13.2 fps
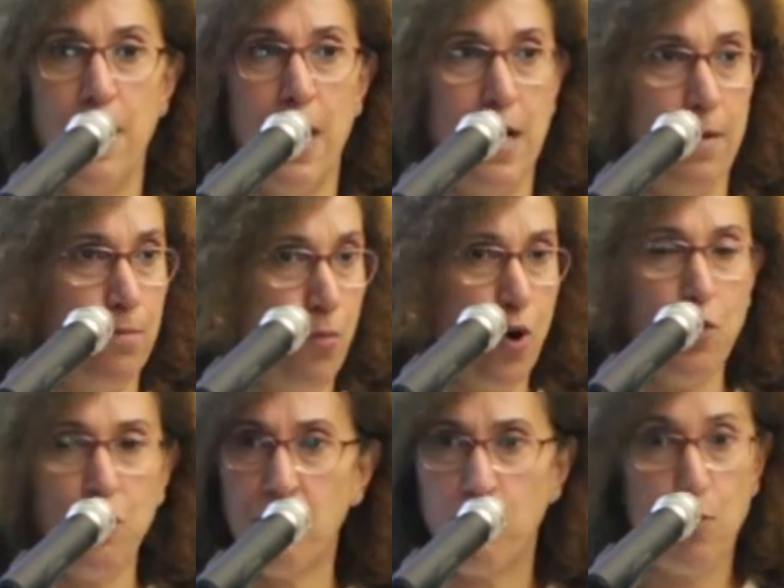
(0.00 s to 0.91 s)
uh,
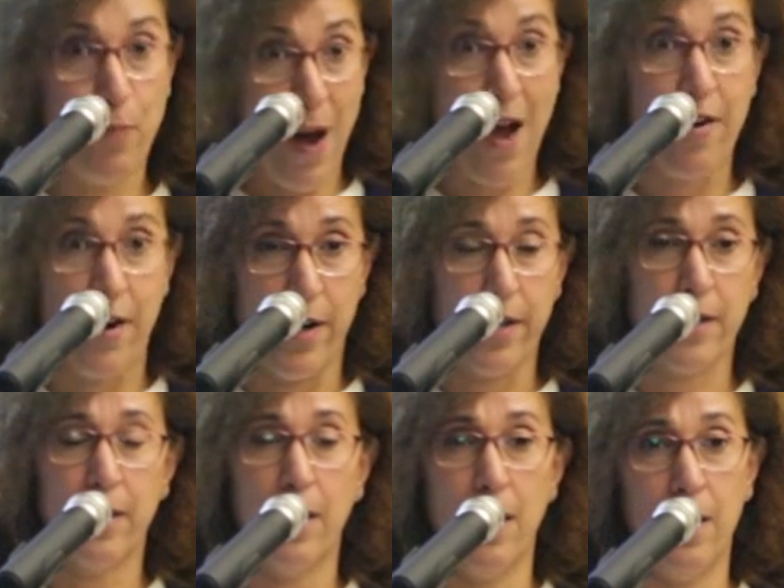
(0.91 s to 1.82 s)
both Mubarak,
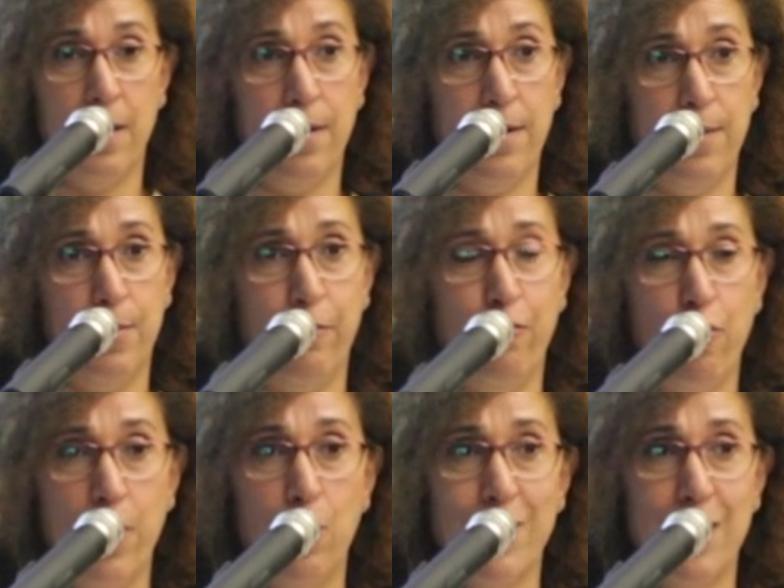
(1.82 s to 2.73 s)
uh,
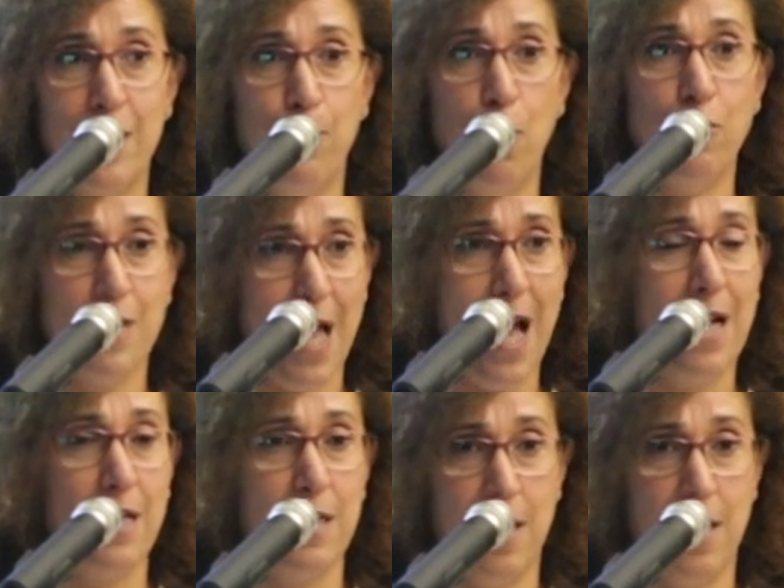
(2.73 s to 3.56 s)
before he was deposed, uh,